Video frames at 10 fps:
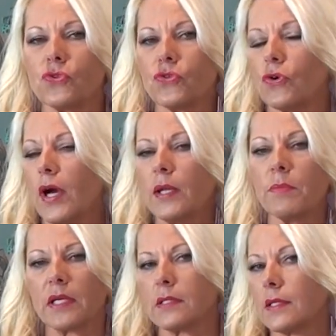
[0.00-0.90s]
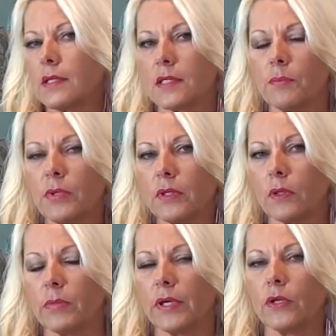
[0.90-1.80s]
Try to mix things up a
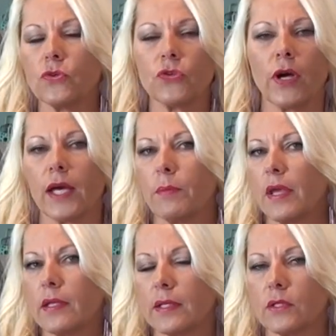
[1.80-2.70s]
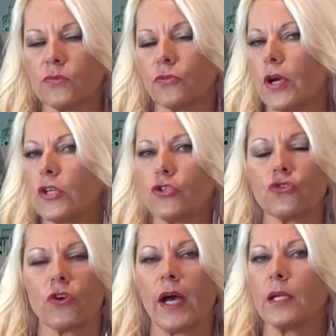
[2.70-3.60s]
little bit. Try to make things fresh,
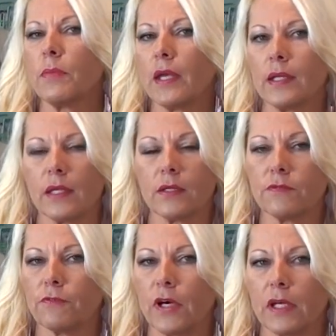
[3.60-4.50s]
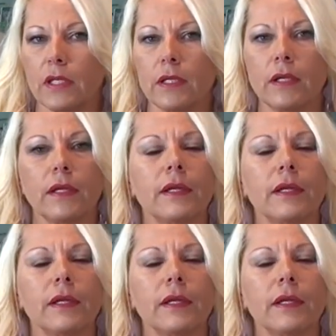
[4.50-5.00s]
try to make things fun.